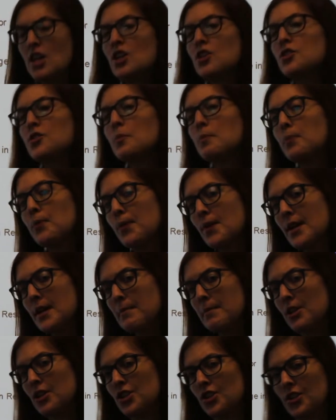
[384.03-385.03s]
So pretty
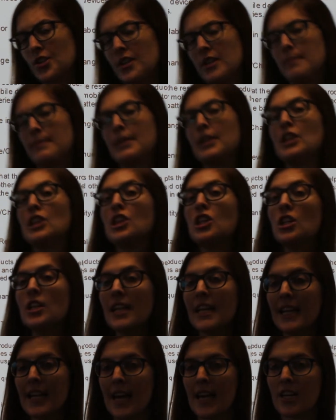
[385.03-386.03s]
much you're gonna be
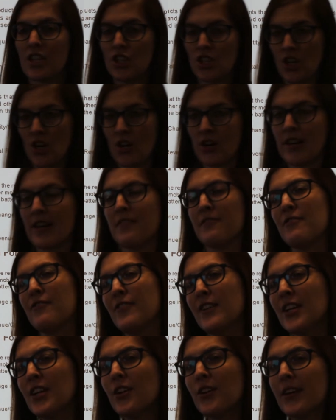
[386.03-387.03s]
looking at a chart and
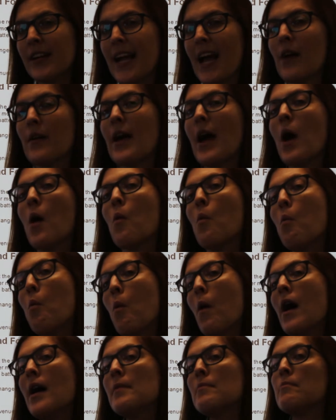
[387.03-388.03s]
figuring out at
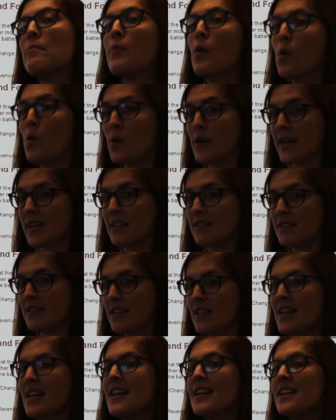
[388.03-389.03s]
what point
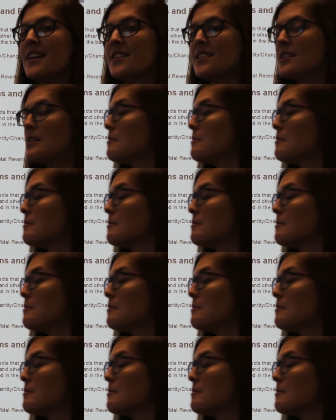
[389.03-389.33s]
is